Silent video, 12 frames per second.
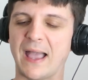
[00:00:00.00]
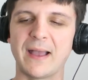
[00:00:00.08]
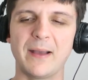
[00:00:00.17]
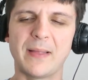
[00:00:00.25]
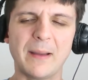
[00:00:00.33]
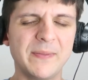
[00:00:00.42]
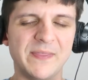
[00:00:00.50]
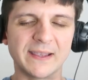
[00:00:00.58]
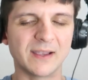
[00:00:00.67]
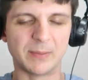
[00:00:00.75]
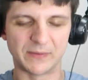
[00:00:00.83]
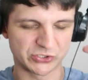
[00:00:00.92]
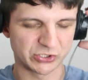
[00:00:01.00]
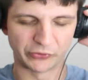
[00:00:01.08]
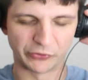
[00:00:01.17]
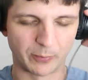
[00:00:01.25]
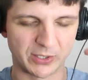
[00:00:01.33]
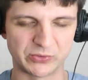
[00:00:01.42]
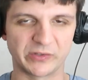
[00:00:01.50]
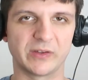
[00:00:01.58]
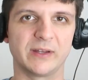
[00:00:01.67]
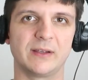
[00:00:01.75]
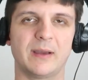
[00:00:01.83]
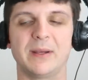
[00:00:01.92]
I've been thinking about this show so much
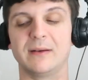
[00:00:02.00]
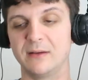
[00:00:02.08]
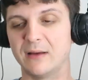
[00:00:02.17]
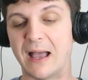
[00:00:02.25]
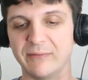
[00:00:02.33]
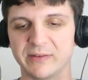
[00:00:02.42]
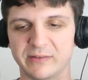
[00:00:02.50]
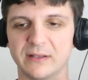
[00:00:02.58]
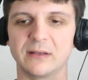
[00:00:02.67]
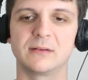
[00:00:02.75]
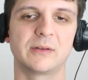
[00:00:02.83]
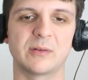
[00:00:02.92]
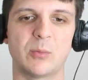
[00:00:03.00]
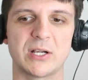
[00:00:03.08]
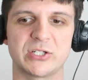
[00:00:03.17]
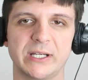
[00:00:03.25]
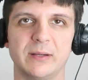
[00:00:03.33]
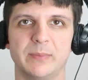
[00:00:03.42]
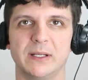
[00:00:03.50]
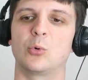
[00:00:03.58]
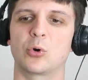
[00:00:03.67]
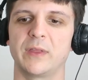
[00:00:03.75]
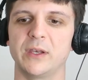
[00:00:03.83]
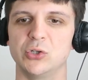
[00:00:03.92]
recently. I mean, obviously, because I'm watching it, but
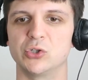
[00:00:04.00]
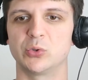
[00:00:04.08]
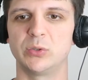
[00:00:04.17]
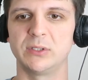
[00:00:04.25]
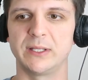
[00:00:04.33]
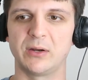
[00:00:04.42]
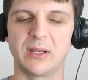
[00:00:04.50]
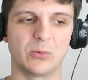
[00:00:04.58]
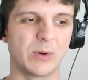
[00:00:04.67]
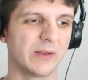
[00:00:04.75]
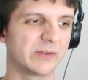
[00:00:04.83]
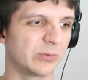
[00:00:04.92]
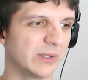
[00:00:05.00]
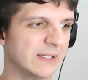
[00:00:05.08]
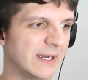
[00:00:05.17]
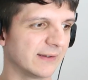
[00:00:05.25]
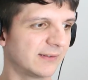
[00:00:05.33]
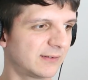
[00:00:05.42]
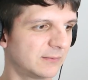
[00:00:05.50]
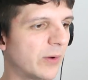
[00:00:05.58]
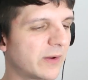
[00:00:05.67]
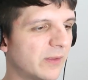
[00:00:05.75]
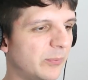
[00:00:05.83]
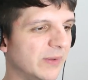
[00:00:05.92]
more than usual in a way that's really nice. One
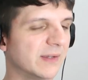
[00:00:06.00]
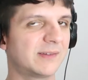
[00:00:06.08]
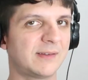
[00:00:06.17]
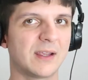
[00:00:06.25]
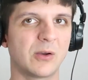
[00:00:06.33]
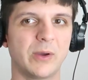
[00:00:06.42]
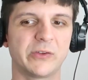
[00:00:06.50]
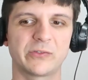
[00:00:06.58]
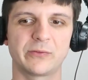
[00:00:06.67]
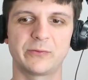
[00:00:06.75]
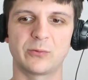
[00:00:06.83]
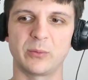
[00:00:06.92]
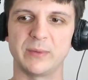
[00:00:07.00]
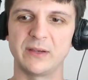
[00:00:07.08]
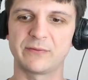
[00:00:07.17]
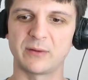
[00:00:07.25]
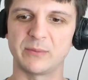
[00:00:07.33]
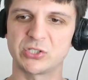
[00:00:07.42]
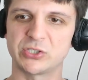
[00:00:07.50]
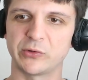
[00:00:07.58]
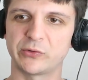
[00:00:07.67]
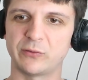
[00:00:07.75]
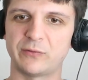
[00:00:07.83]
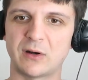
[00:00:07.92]
of the biggest takeaways for me from this show
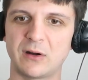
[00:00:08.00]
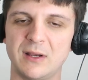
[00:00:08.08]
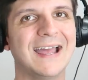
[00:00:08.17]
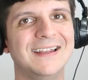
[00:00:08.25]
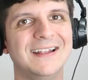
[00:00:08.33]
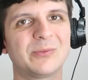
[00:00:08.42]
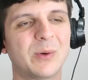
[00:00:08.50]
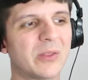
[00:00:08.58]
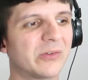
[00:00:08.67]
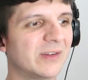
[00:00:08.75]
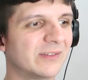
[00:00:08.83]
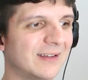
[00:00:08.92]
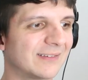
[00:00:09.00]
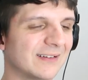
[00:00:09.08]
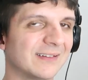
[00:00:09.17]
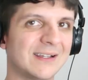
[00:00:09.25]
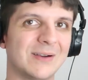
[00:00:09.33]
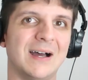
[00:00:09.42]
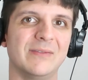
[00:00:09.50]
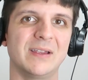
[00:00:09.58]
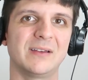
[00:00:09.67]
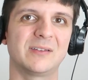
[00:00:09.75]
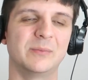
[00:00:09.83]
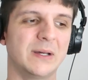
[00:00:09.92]
so far, and it's one of those things that it's going to sound
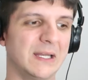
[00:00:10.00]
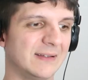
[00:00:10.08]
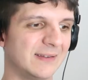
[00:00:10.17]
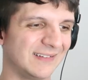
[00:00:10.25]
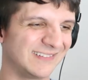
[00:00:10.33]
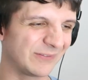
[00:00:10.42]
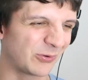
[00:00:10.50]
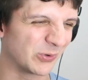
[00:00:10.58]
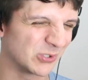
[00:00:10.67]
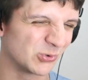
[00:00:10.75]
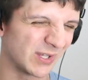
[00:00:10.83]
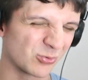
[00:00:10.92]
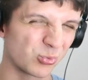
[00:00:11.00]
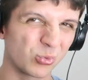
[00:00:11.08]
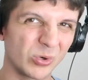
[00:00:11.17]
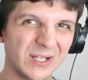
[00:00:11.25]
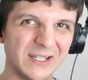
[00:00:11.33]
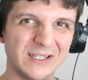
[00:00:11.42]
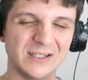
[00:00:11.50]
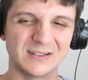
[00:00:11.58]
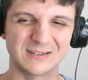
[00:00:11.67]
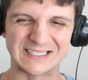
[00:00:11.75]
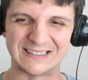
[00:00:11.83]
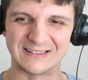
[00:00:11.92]
obvious, but it's different when you like really
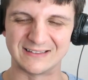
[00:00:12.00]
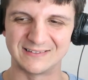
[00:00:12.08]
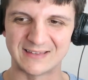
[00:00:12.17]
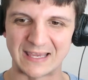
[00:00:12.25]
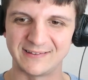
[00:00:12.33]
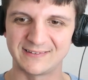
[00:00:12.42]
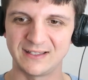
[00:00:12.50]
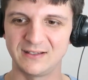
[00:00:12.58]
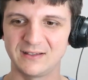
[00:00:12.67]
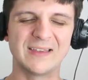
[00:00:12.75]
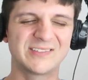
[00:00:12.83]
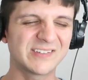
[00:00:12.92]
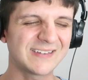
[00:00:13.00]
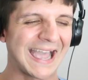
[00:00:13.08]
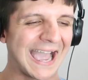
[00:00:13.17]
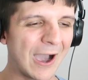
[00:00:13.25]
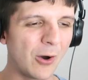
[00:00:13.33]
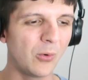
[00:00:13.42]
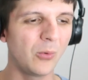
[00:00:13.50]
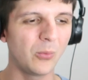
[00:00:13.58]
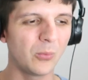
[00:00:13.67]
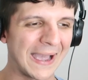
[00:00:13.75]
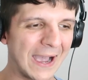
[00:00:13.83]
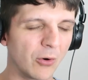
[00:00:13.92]
can taste it, is just how
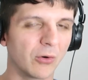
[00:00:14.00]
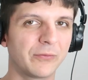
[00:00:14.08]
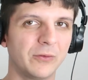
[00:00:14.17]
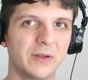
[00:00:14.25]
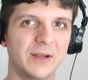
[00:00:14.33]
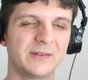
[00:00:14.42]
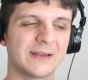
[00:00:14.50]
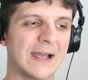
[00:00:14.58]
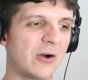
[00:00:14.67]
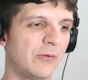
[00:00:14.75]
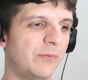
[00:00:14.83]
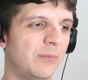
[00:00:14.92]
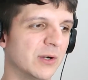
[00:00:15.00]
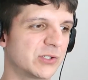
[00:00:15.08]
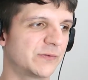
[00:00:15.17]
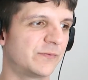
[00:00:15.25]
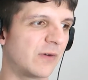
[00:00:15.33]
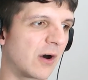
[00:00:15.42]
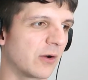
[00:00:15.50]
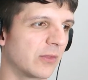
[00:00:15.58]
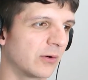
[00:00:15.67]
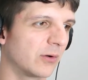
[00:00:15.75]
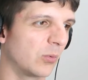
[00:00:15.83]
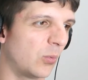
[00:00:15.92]
powerful it is and how much
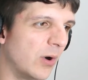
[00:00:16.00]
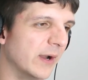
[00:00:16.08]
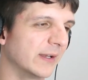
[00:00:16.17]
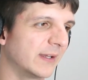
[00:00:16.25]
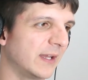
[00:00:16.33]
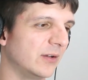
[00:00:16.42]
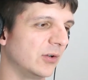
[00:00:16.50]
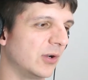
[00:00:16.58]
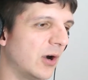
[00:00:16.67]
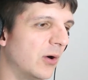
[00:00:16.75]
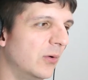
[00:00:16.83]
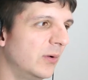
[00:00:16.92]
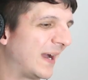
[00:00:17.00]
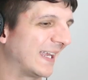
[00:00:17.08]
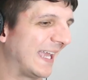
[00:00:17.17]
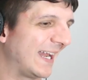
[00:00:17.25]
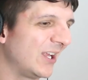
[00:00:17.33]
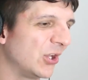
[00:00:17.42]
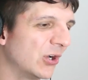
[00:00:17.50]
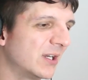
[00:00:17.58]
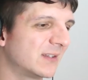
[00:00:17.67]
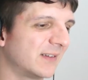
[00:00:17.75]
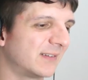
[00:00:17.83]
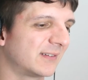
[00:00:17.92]
farther one can go by getting good
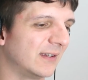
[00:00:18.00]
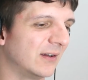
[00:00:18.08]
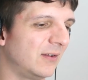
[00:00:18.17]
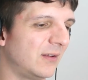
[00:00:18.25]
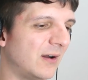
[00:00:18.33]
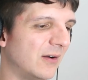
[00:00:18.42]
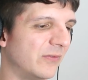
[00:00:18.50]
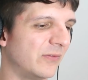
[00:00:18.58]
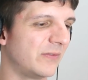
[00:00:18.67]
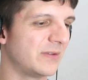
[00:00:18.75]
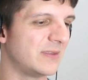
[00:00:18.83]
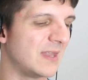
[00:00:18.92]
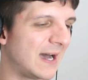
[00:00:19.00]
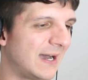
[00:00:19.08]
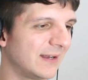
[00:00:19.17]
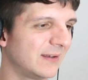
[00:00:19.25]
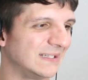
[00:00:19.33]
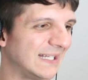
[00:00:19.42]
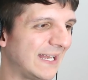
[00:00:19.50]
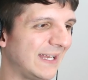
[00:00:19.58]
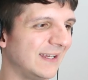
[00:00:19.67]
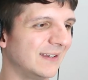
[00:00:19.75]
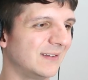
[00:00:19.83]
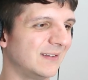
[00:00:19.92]
at the skill of not
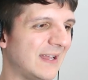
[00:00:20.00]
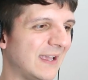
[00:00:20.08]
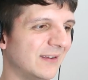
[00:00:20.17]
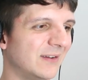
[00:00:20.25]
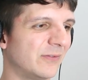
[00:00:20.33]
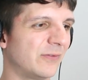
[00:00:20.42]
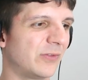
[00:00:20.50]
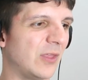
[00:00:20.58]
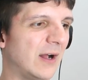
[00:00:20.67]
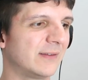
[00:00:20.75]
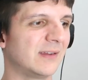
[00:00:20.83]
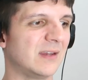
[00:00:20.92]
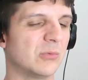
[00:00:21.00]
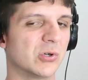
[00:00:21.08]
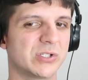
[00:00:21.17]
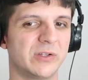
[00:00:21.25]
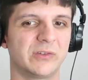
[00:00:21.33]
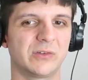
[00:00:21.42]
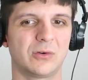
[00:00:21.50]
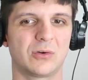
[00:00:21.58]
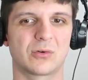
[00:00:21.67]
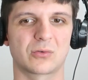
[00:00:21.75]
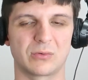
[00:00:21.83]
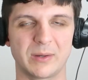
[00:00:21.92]
letting negative thoughts and emotions
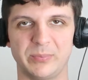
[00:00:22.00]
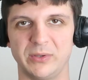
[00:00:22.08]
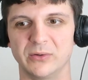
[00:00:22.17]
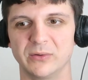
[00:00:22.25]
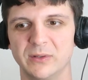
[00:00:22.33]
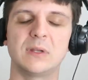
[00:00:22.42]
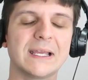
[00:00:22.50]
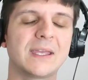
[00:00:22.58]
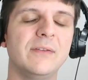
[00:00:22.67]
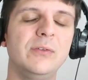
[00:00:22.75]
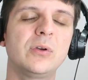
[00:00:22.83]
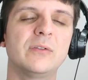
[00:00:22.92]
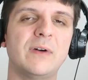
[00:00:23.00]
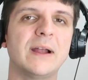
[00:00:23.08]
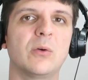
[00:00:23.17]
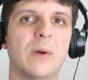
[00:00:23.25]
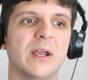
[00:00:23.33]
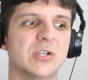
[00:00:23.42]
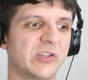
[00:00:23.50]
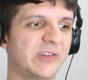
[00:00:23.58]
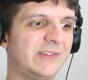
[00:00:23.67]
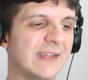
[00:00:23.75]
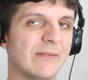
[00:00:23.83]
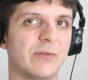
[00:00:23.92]
grip you. Like, if you could find a way to
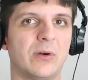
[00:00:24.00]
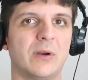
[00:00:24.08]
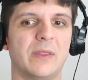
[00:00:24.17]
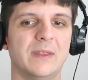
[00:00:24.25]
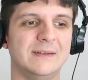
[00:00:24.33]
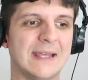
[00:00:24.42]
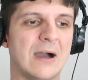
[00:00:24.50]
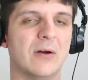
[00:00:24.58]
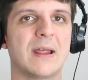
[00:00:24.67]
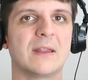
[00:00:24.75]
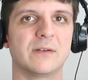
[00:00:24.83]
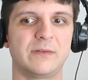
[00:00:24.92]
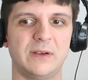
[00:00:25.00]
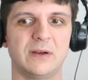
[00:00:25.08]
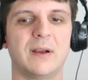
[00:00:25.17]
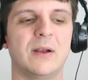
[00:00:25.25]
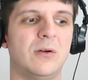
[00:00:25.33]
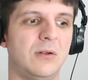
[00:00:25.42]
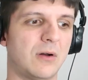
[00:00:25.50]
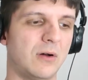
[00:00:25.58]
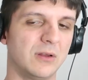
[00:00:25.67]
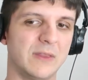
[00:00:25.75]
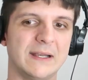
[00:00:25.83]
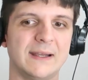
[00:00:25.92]
just sever the doubt and the fear and
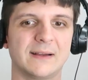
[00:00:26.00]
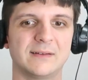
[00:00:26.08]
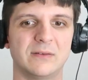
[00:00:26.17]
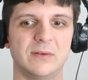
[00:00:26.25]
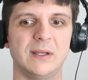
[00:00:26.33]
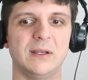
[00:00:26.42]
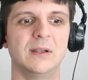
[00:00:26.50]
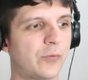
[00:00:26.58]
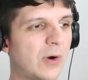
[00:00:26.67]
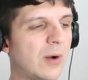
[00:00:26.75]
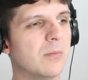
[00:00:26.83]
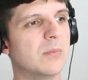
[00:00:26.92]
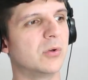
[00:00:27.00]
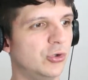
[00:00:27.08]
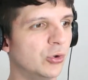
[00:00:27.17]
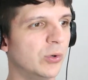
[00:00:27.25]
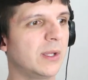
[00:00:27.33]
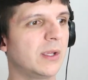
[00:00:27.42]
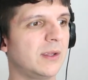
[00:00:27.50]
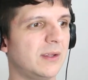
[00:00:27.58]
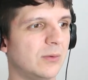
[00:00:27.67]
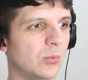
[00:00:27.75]
all of that negativity from doing